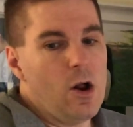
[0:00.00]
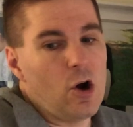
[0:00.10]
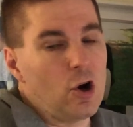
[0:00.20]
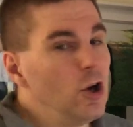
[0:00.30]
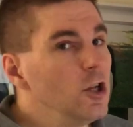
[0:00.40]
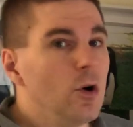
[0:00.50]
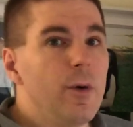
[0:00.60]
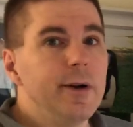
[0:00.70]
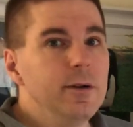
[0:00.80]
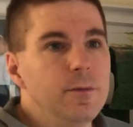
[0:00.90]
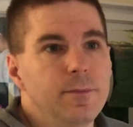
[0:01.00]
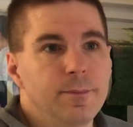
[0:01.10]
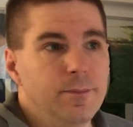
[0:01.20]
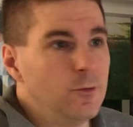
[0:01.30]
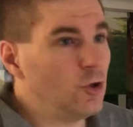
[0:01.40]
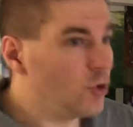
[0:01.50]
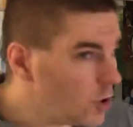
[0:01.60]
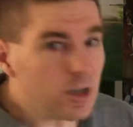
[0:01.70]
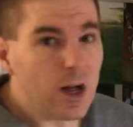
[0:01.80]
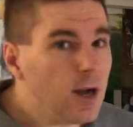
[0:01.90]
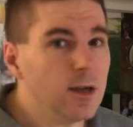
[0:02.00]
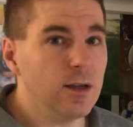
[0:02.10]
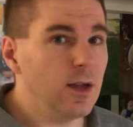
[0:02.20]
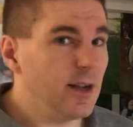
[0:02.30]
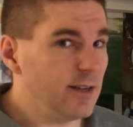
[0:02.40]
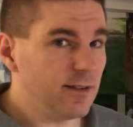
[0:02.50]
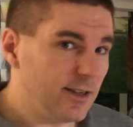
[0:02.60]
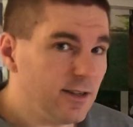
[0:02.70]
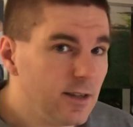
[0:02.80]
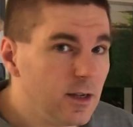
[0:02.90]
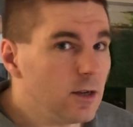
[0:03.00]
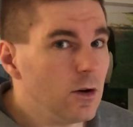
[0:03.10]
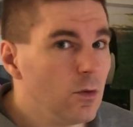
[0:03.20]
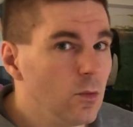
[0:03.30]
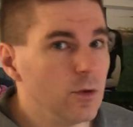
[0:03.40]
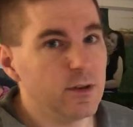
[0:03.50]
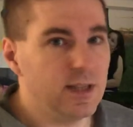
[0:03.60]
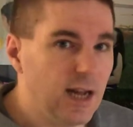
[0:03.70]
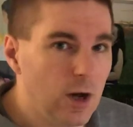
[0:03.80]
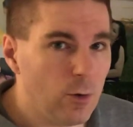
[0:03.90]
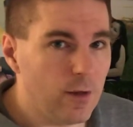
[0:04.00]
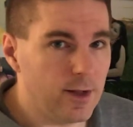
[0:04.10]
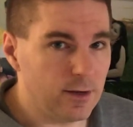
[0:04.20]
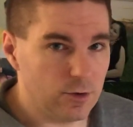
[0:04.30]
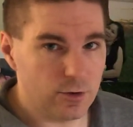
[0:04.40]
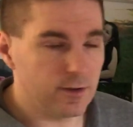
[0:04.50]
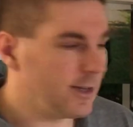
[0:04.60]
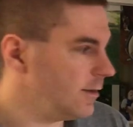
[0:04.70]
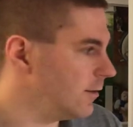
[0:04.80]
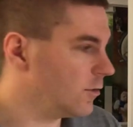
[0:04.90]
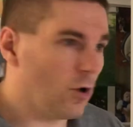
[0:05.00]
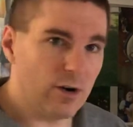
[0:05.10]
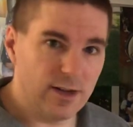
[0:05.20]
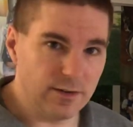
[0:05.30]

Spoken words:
early on, good luck against San Diego. We'll see how well that turns out in the dog days